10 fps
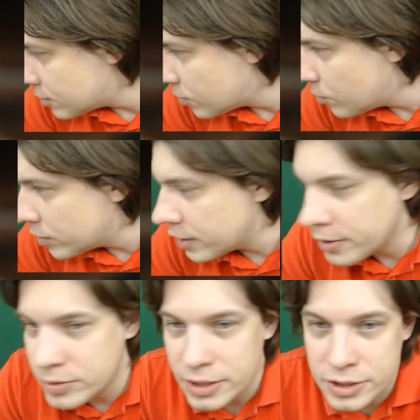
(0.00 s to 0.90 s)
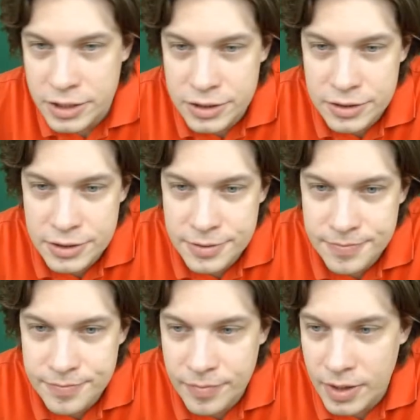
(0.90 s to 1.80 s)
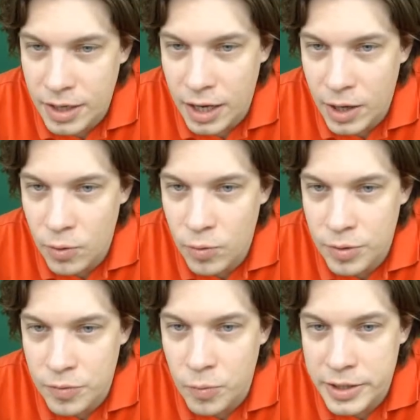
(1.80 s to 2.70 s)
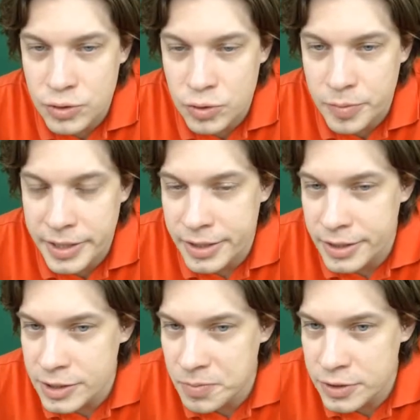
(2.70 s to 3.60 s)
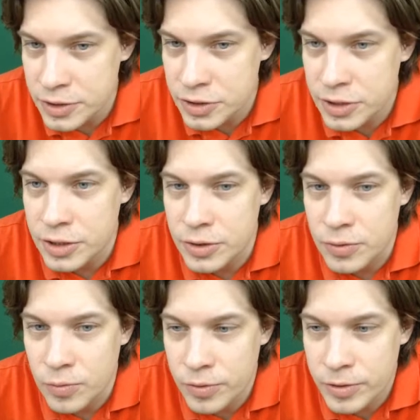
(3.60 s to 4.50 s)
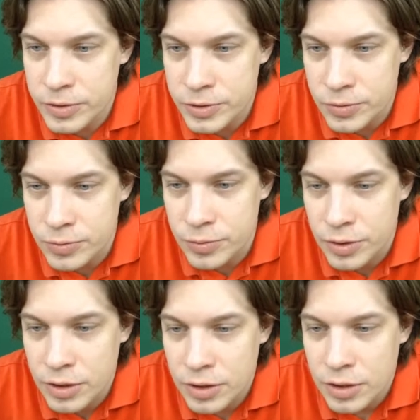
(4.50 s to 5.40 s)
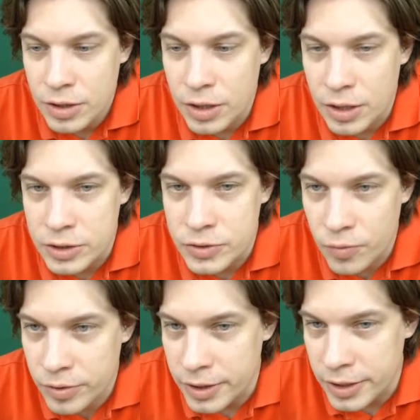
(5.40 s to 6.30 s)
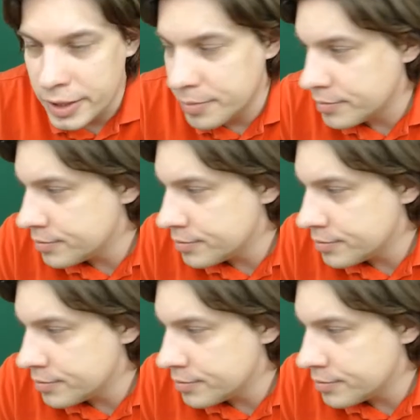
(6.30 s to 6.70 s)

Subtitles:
what are your suggestions how white should play in this position in order to draw the game?